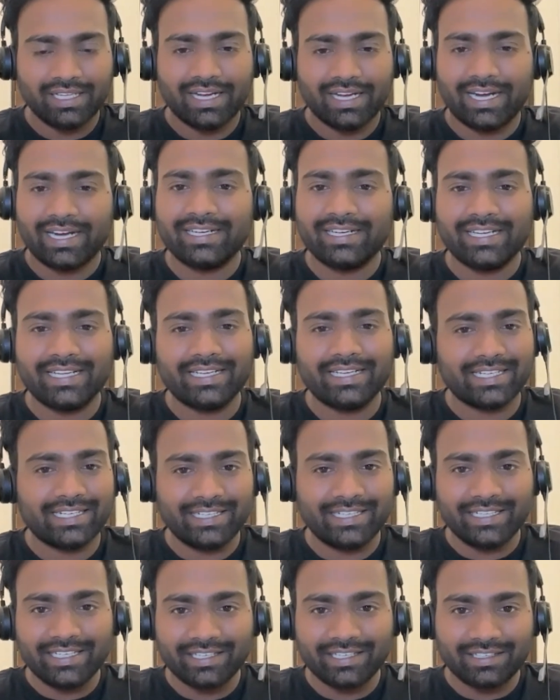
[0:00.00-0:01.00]
Unlike in
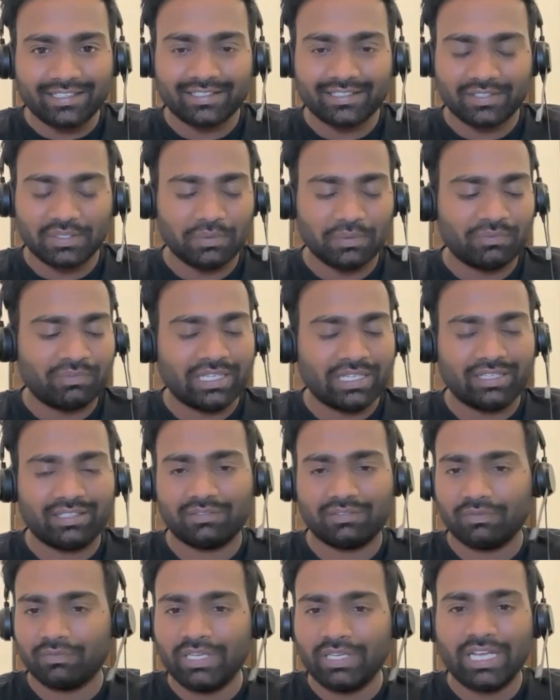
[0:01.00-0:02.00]
India, where
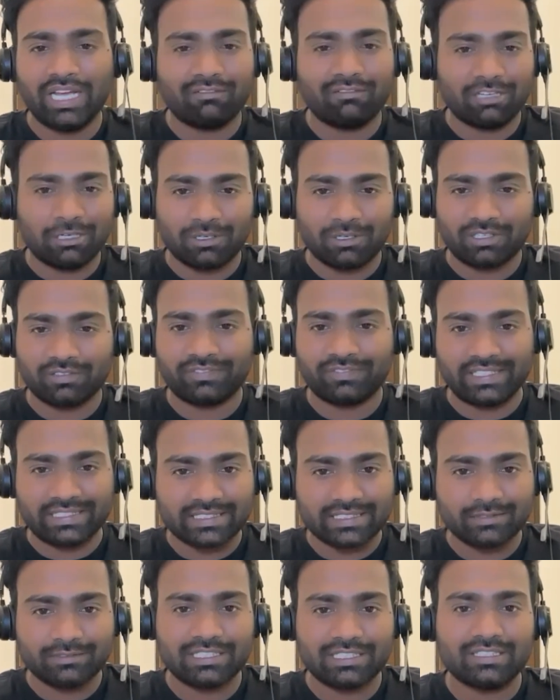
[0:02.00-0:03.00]
we have a lot of
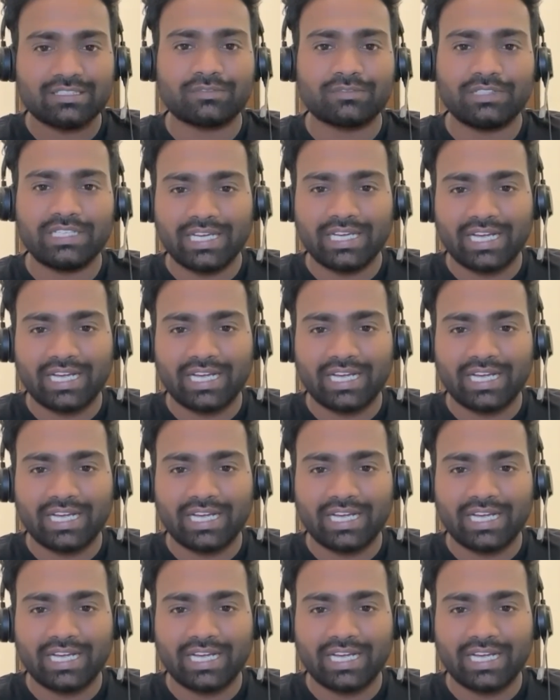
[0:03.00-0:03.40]
festivals, we